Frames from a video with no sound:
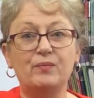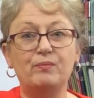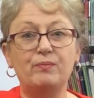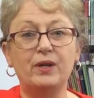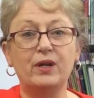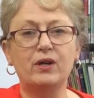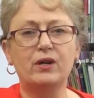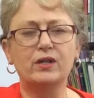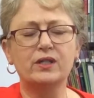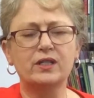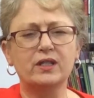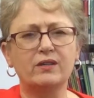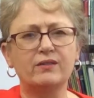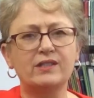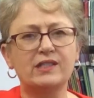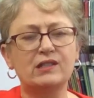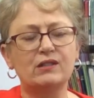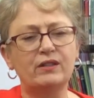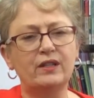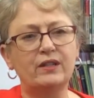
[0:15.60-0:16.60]
because I
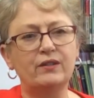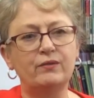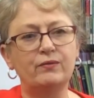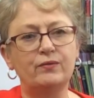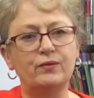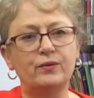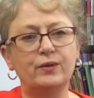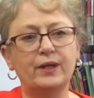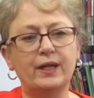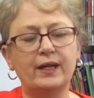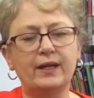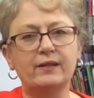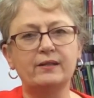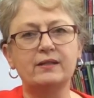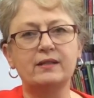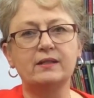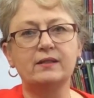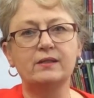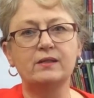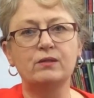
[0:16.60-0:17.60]
was looking for an
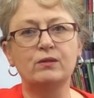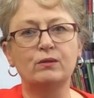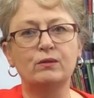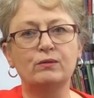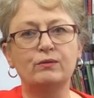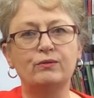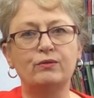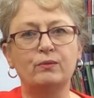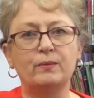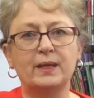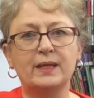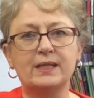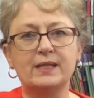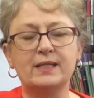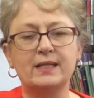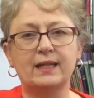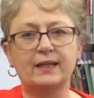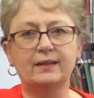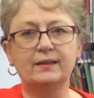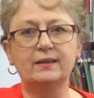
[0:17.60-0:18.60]
excellent school for my
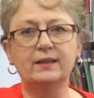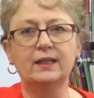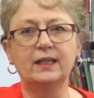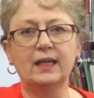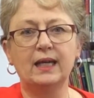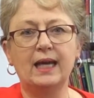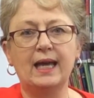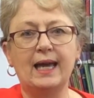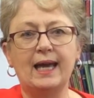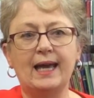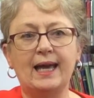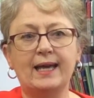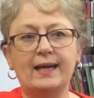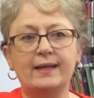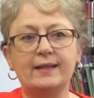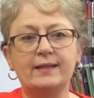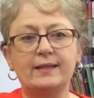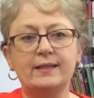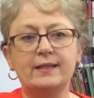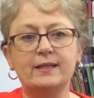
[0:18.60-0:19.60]
son
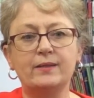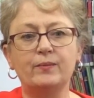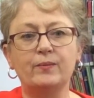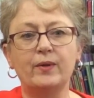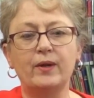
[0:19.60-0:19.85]
and